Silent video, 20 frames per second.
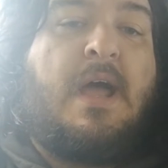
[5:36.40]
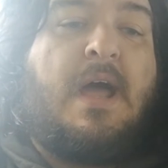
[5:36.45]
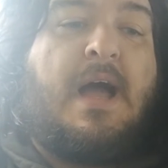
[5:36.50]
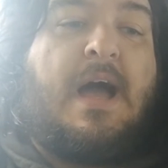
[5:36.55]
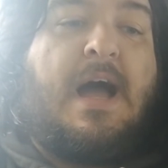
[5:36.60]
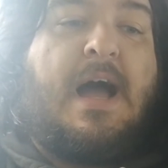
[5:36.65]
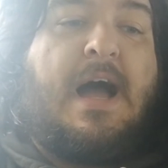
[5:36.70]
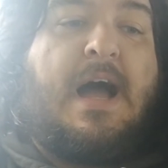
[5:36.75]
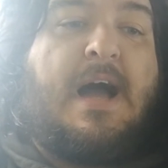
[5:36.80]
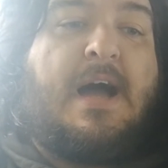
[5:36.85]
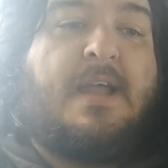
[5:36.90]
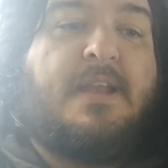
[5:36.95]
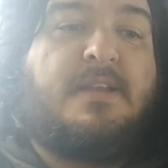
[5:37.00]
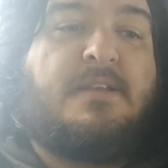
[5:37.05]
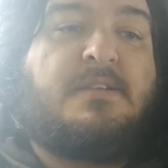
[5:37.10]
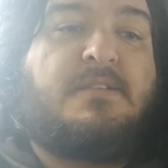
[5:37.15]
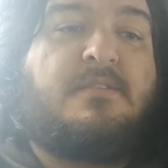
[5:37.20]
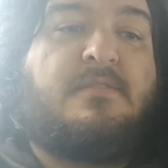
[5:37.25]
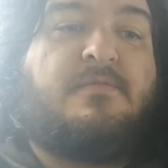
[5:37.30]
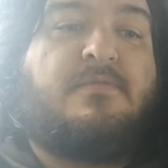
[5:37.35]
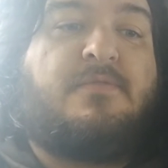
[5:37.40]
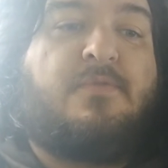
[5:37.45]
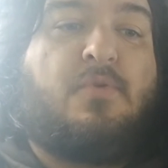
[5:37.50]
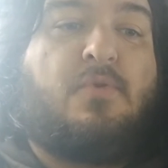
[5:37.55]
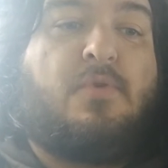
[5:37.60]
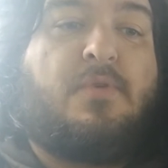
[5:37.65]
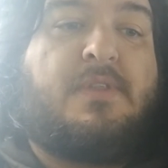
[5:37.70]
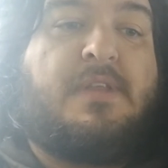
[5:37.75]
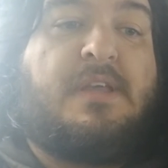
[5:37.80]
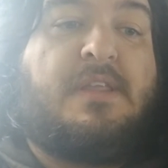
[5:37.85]
And
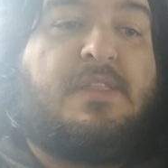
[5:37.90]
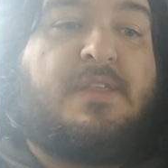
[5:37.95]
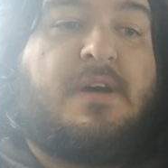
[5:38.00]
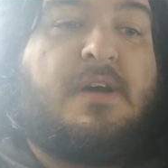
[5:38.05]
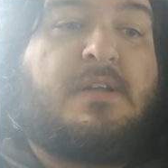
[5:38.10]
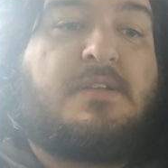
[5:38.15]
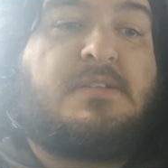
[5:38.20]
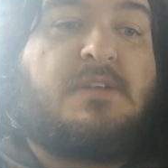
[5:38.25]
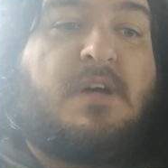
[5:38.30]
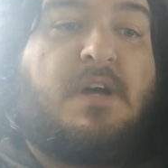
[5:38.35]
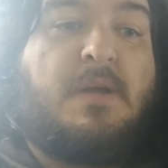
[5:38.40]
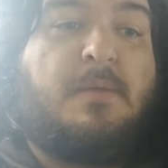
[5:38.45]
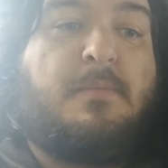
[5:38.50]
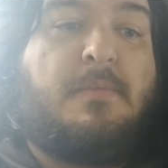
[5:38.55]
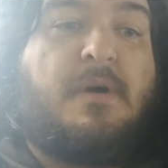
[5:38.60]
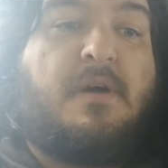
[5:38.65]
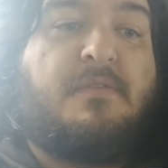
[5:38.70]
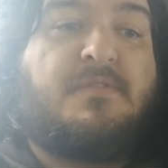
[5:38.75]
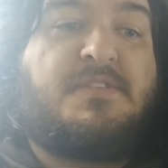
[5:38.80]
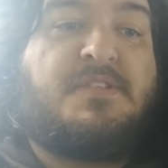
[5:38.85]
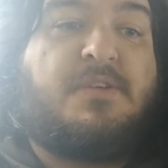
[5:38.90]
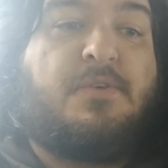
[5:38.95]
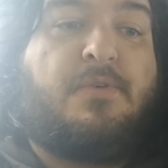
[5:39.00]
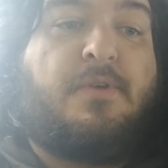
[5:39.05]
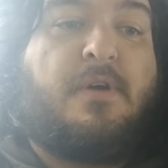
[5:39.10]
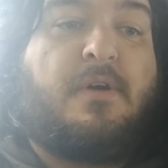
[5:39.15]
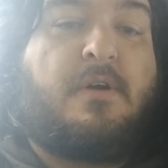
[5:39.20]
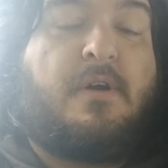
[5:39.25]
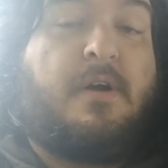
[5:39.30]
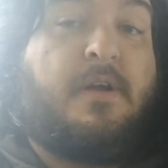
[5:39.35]
for the third time, I've still
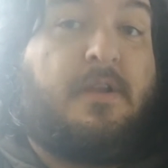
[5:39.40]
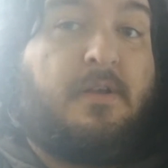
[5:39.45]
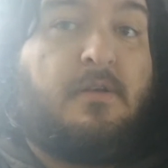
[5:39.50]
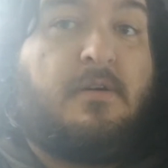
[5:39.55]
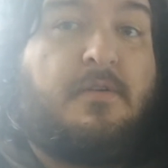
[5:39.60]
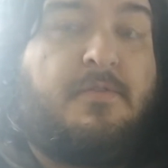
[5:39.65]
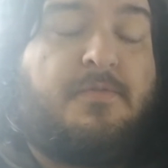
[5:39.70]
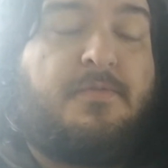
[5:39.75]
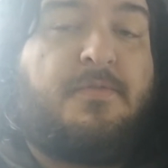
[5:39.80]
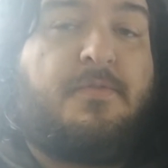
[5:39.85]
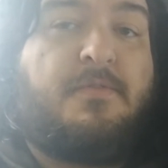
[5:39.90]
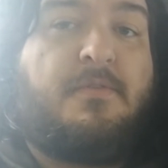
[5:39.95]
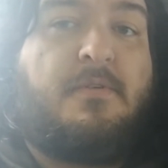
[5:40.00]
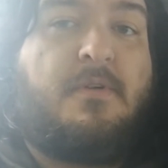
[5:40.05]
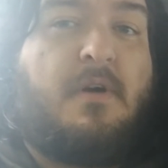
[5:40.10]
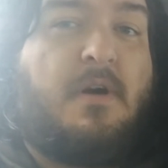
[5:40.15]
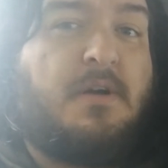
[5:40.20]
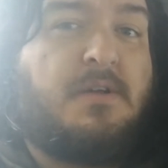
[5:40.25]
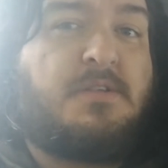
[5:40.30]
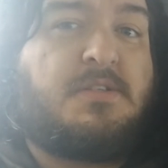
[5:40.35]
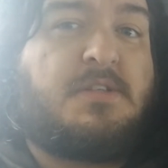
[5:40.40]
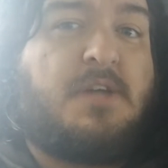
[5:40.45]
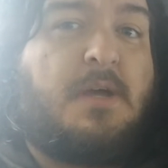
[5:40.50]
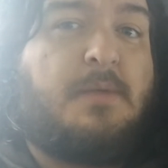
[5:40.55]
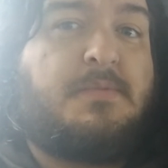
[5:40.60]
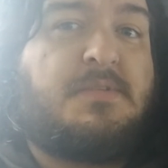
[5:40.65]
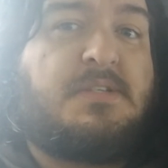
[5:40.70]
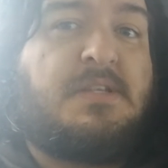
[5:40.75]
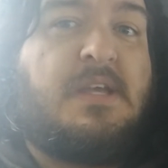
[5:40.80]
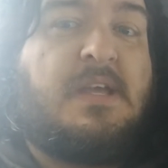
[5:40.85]
not got enough ice
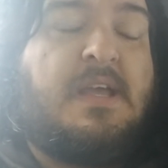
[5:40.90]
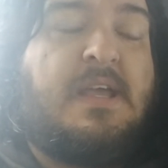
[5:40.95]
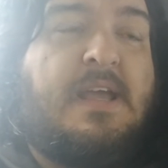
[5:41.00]
types.